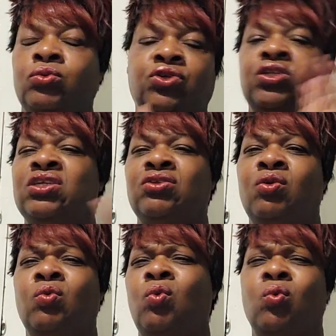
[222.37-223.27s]

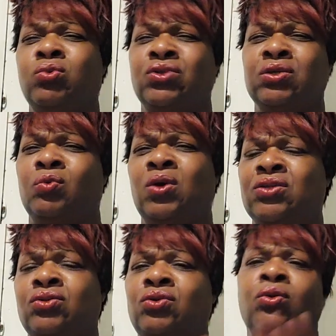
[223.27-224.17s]
didn't
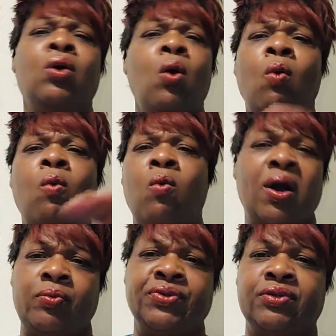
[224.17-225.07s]
want to know
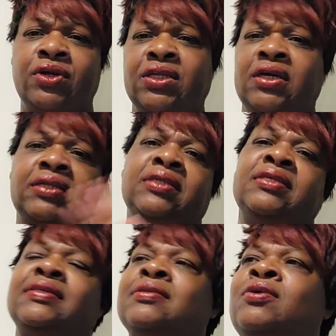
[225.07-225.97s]
what was going on in
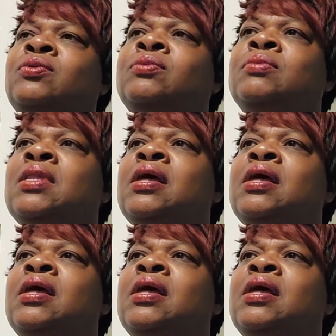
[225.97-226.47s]
this town.